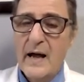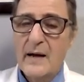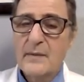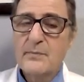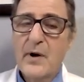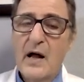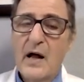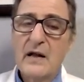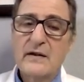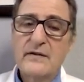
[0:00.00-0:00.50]

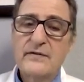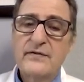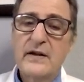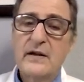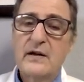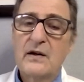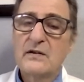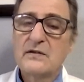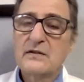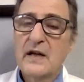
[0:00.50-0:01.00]
And
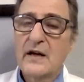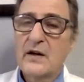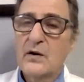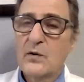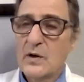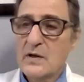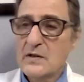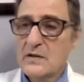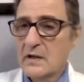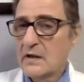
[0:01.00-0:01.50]
polyphenols like
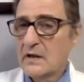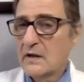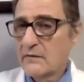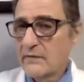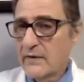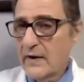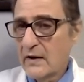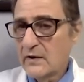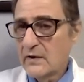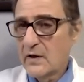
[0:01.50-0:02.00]

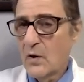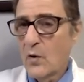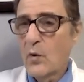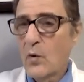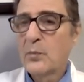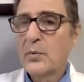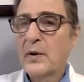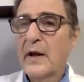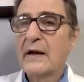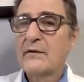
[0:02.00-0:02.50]
quercetin found in
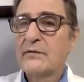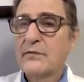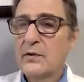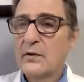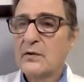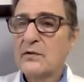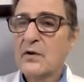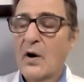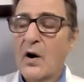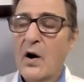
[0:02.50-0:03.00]
whole plant
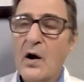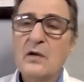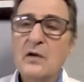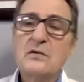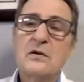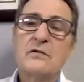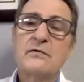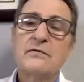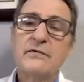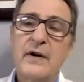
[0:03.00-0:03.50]
foods are
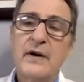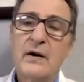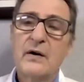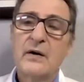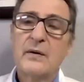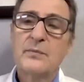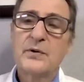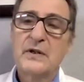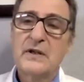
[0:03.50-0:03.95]
also very